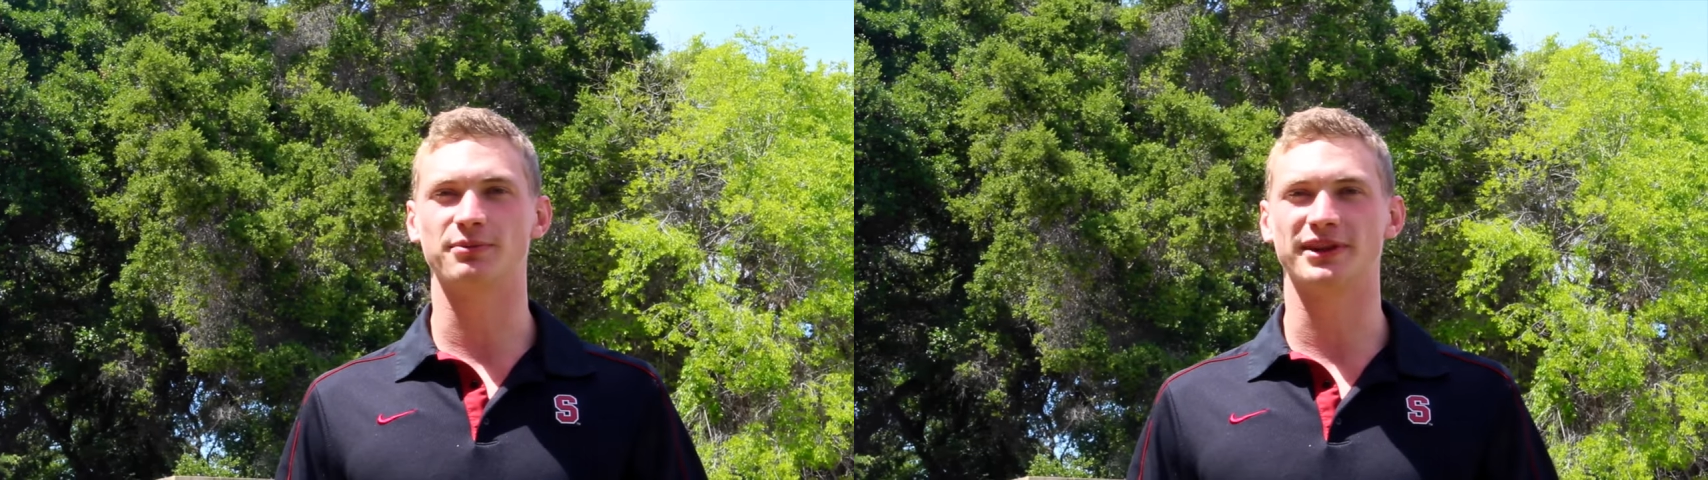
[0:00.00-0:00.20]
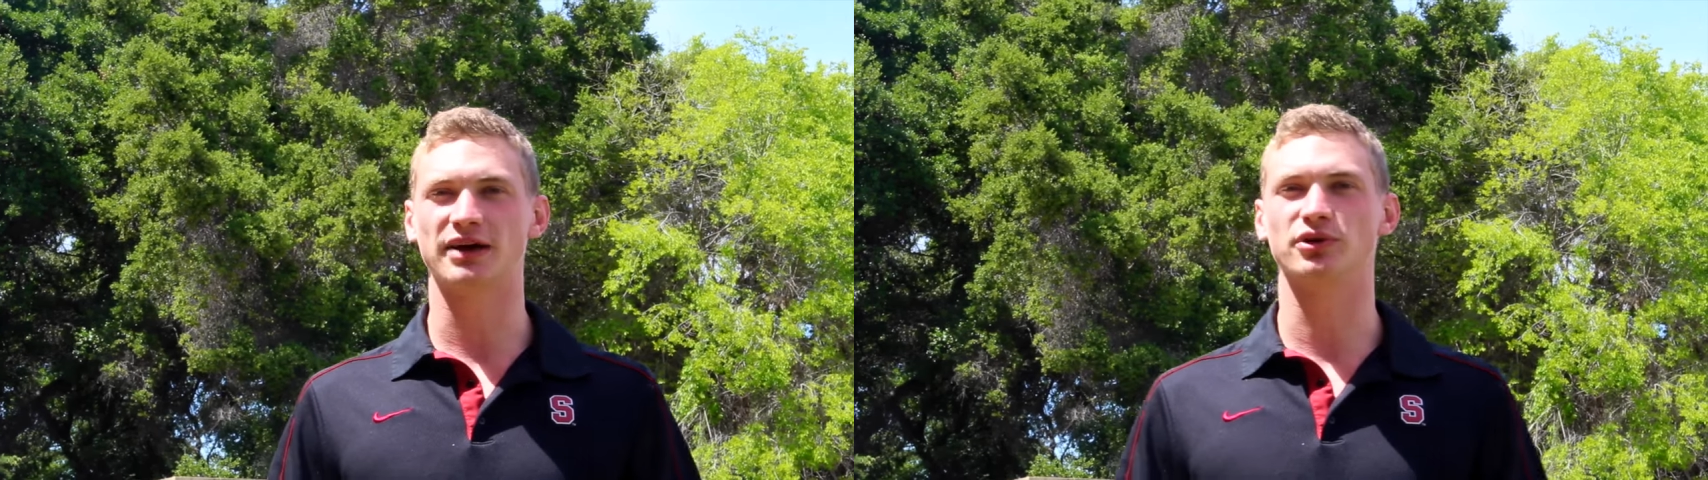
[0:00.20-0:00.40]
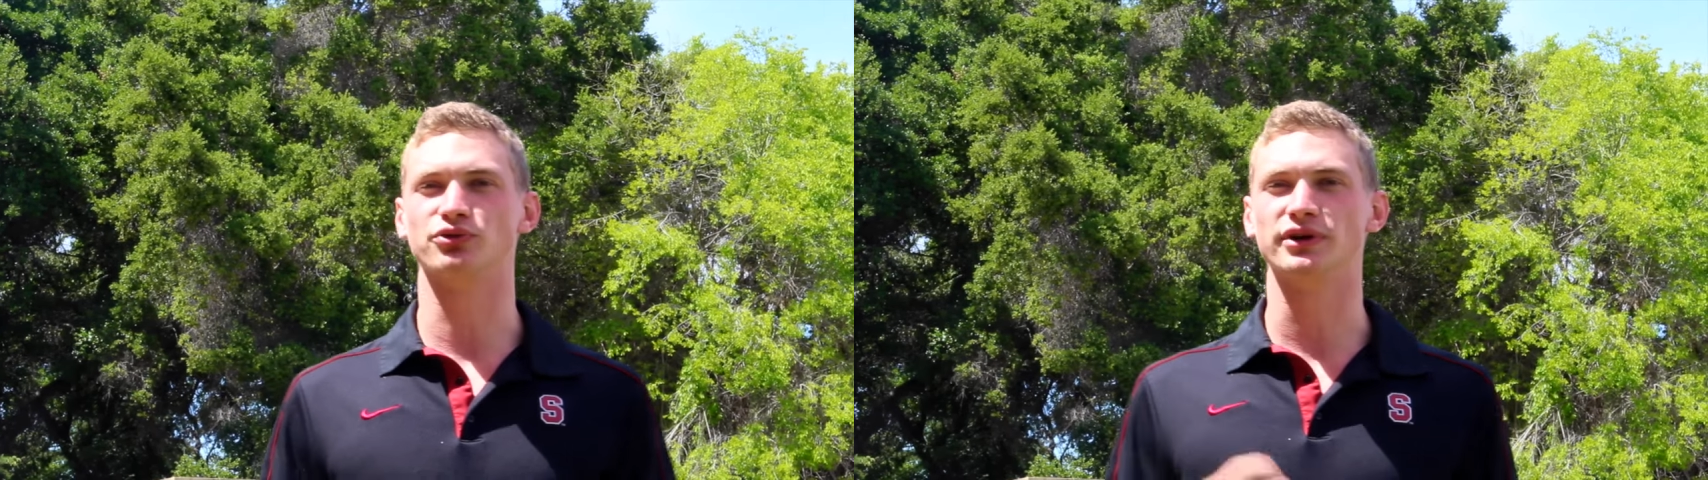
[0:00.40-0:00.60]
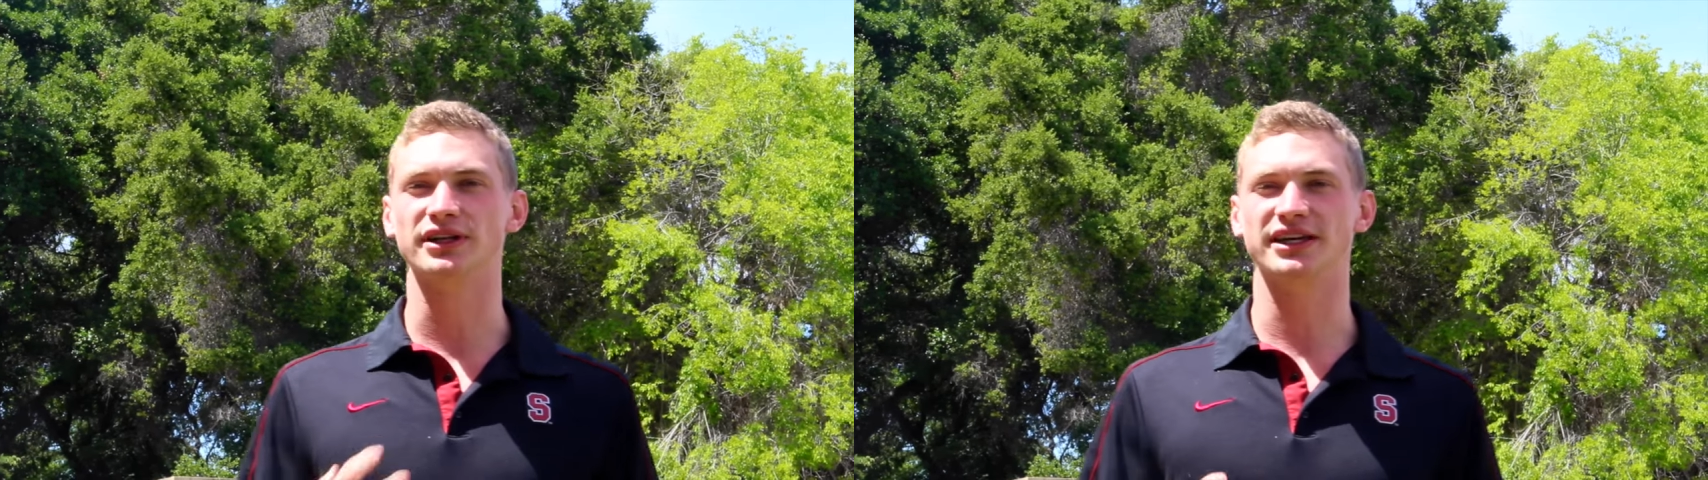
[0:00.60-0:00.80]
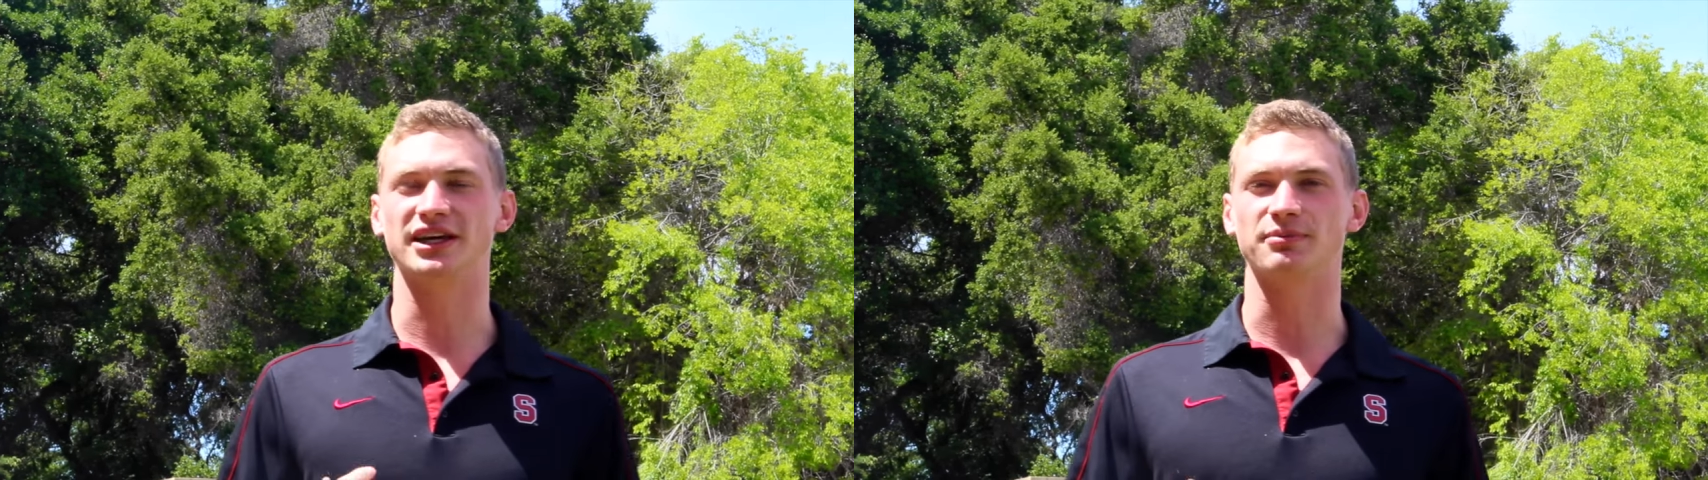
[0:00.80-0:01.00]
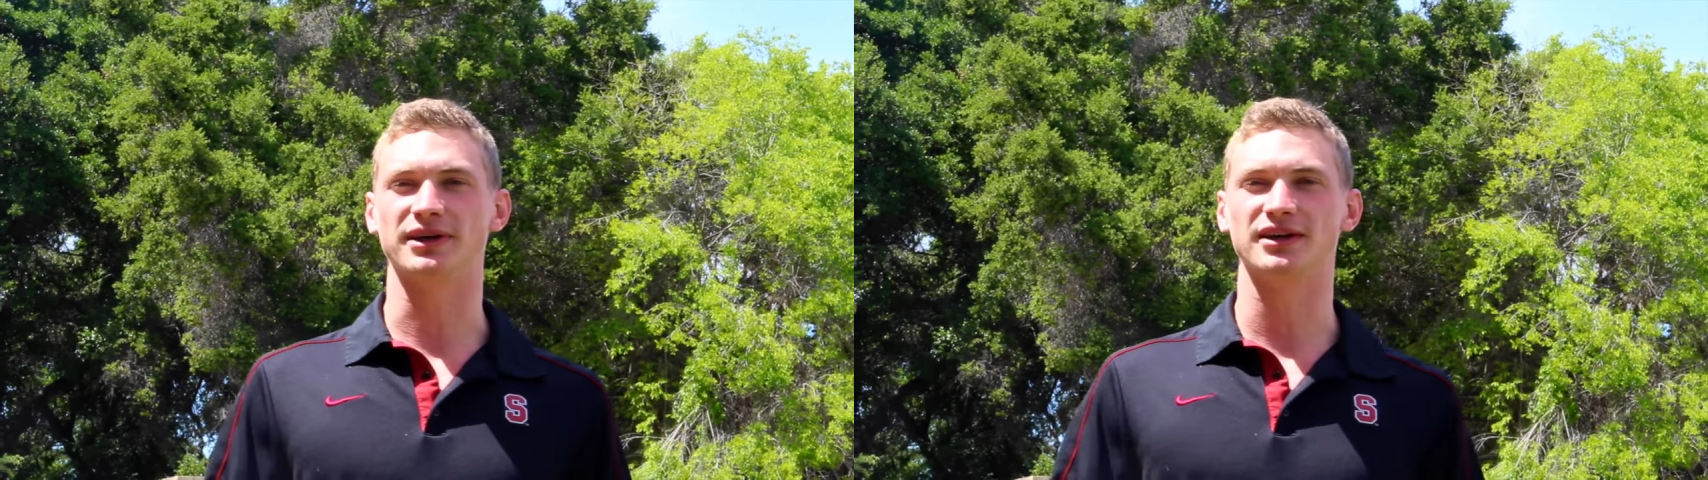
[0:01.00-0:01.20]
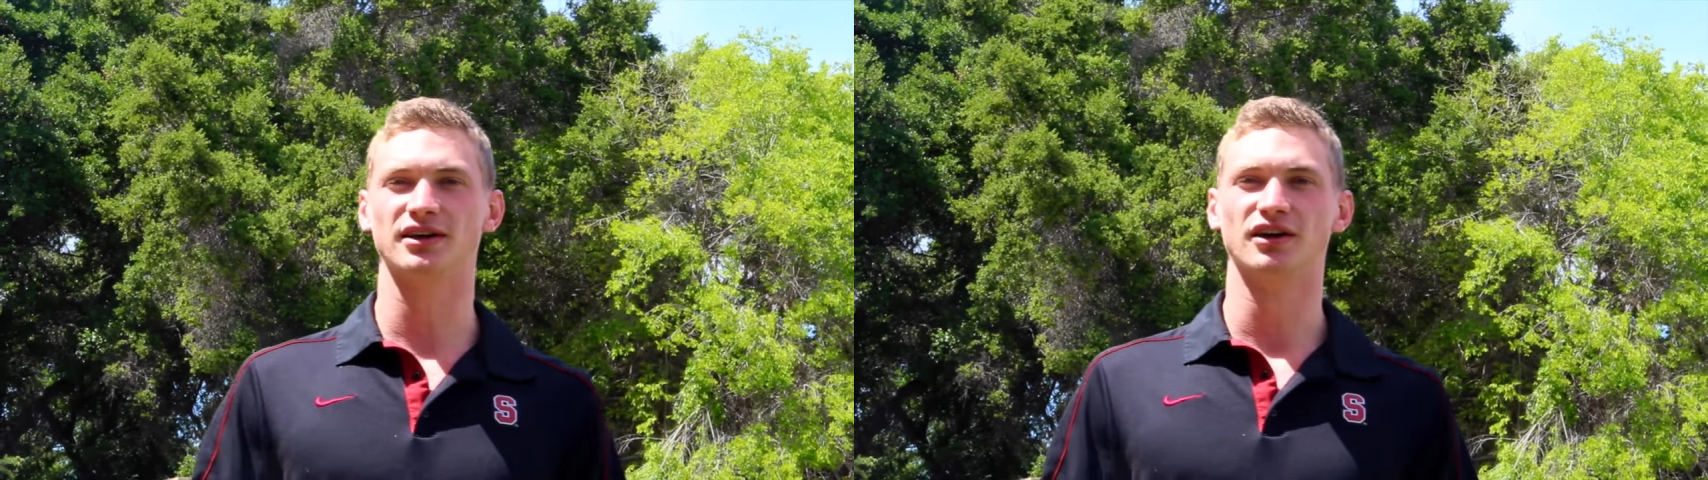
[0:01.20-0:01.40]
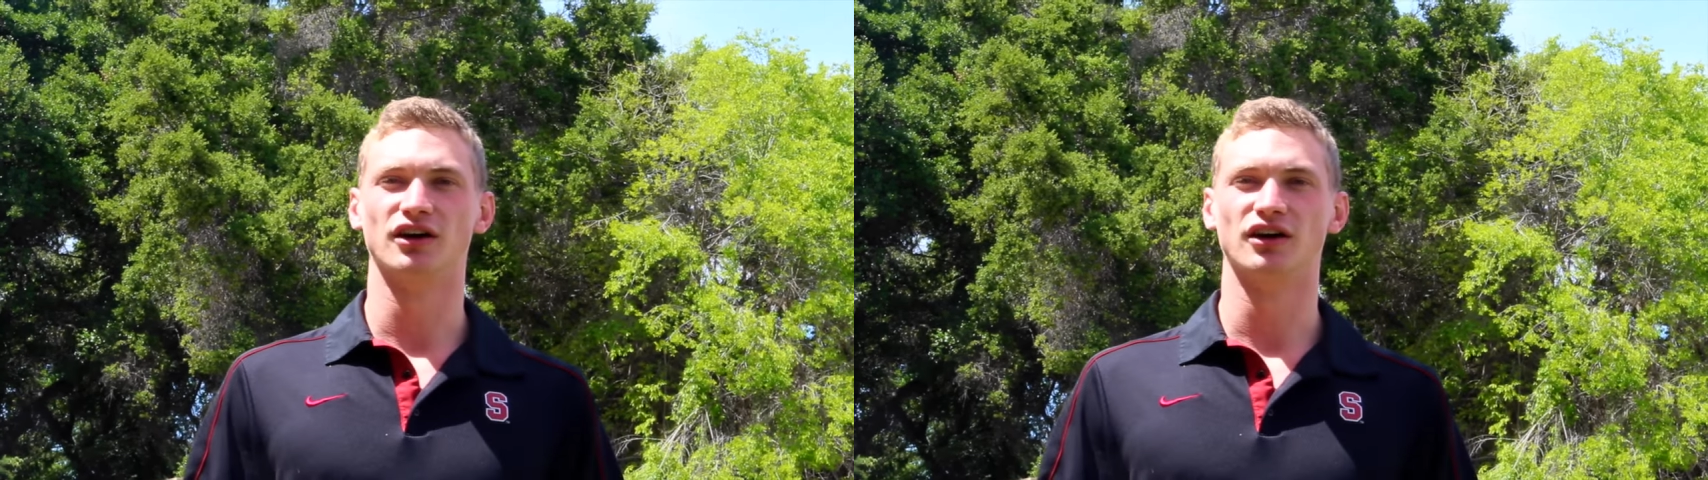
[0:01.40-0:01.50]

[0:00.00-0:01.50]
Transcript: but that one really hit me.